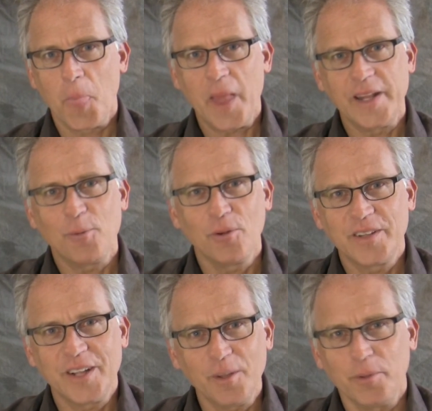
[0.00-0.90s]
And they were
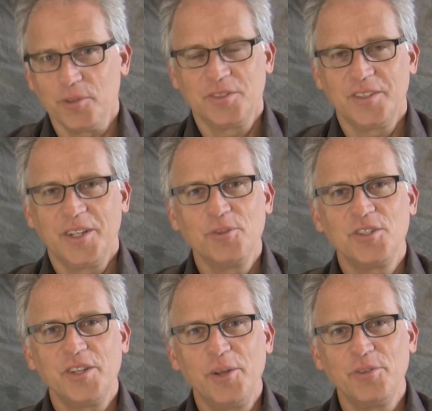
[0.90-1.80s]
doubles. He
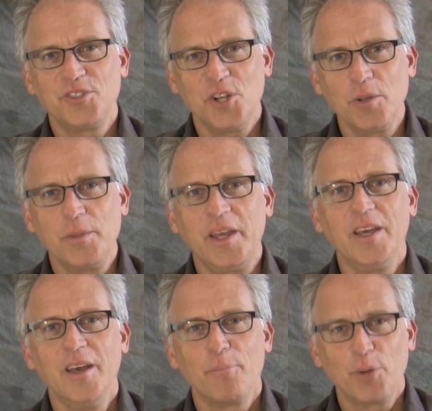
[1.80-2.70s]
was he was showing
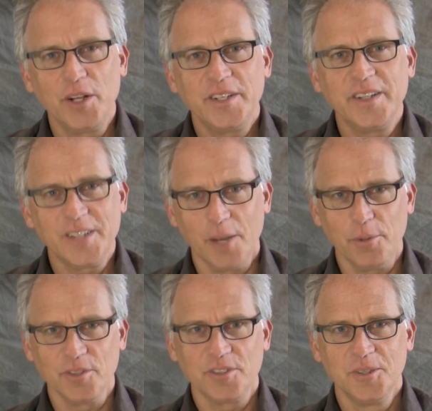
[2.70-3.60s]
me printed
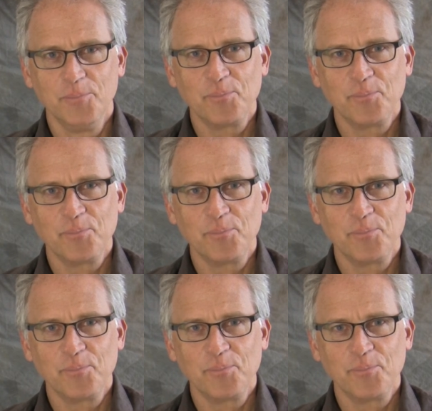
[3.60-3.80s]
doubles.